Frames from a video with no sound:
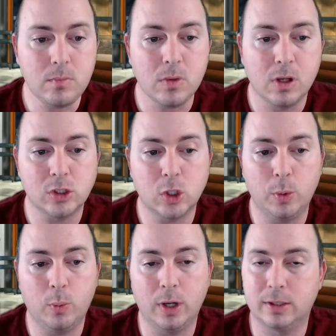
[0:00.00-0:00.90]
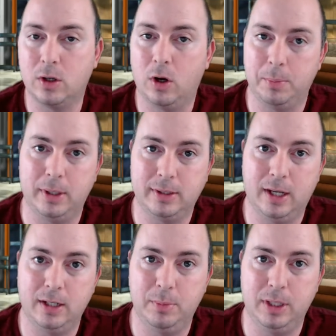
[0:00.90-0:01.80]
So we want to talk about that
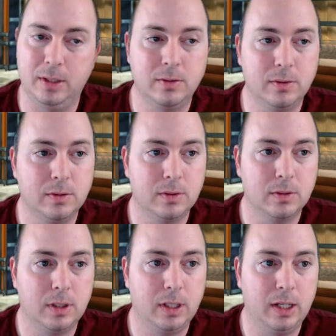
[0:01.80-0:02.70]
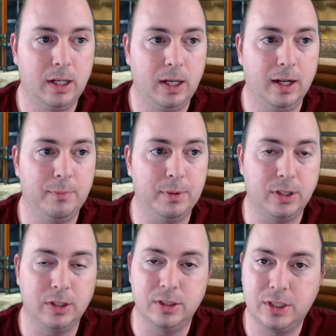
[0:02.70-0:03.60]
in a minute. And I've been
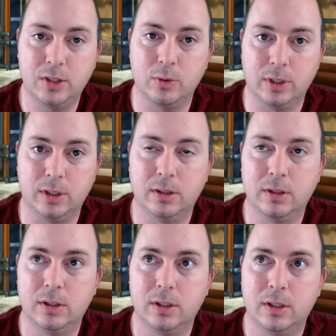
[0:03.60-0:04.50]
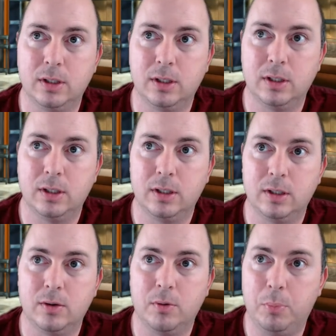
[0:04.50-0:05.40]
considering
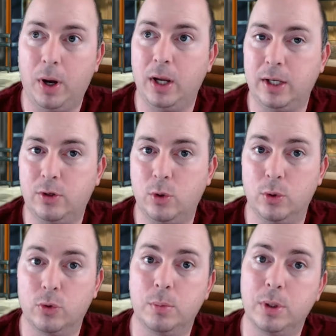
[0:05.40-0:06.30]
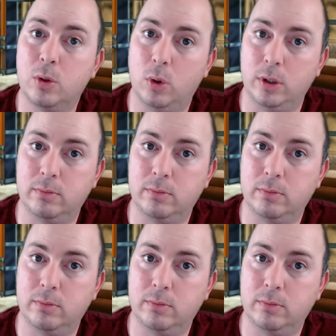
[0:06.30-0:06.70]
buying 2 or 3 Bitcoin